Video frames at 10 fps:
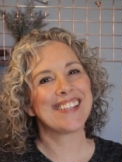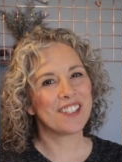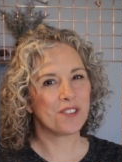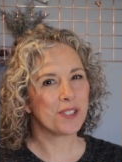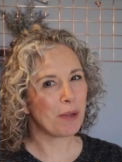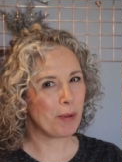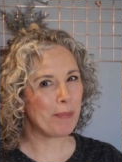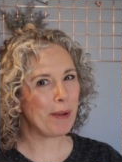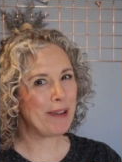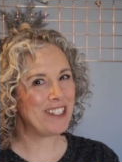thanks for stopping
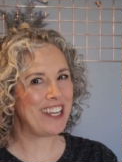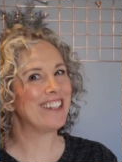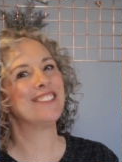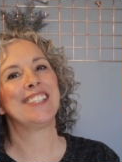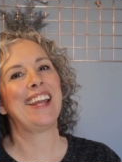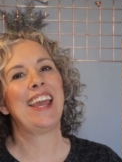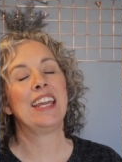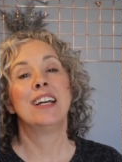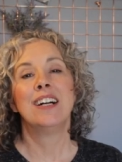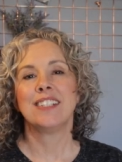by my channel
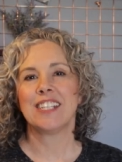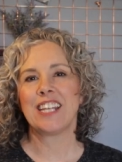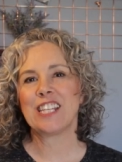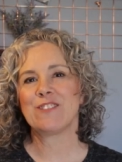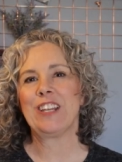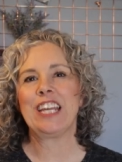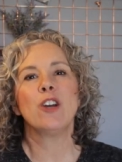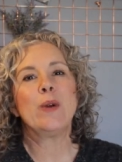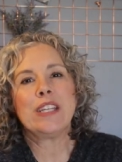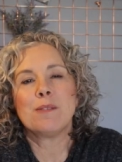today. Today's
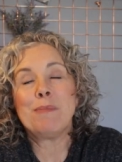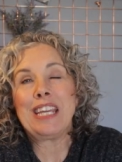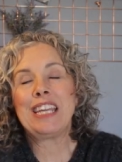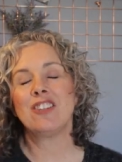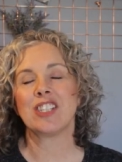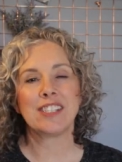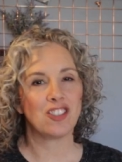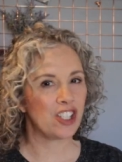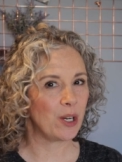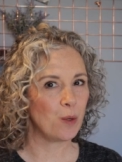video is me just
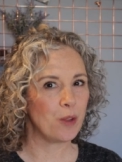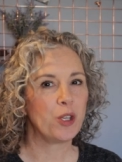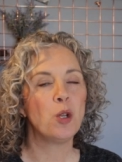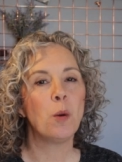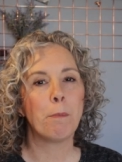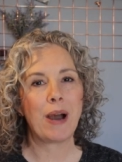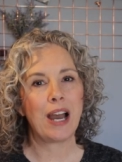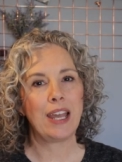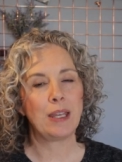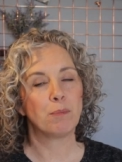sharing with you
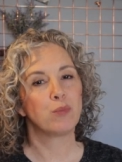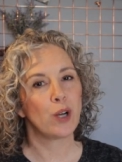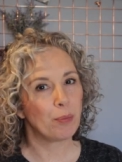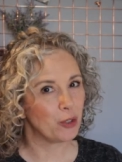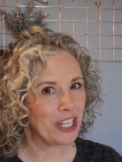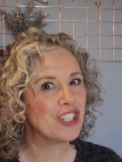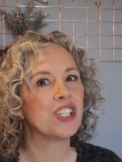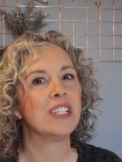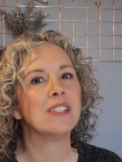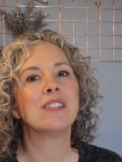my
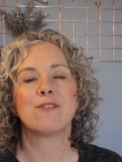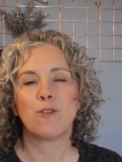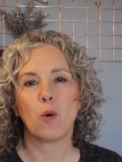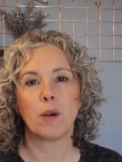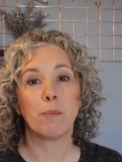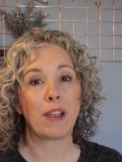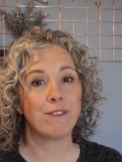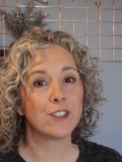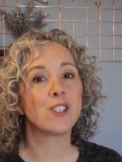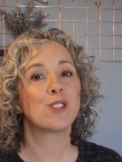preparations for my
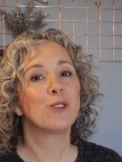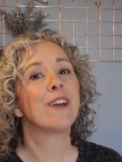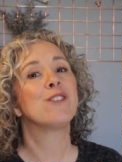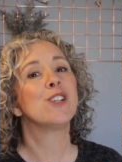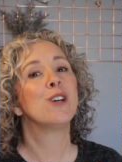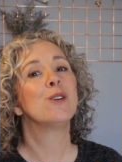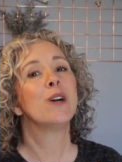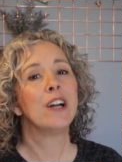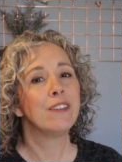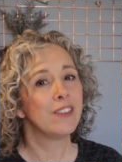first craft show
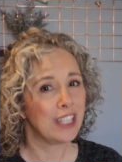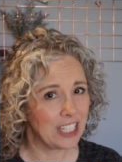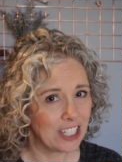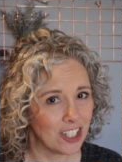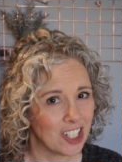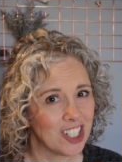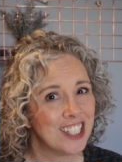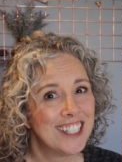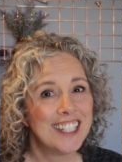of the year.